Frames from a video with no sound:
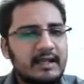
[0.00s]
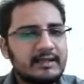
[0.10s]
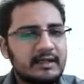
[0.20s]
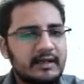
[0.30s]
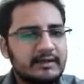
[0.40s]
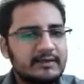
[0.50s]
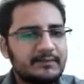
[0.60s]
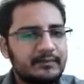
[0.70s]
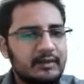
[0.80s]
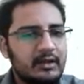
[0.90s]
So
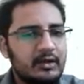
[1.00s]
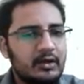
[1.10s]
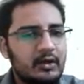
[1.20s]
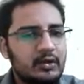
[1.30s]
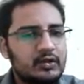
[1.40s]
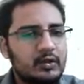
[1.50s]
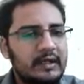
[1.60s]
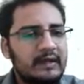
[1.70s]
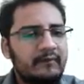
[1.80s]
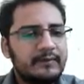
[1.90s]
if start is less
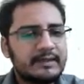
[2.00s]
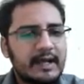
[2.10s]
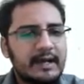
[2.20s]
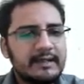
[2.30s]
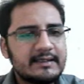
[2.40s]
than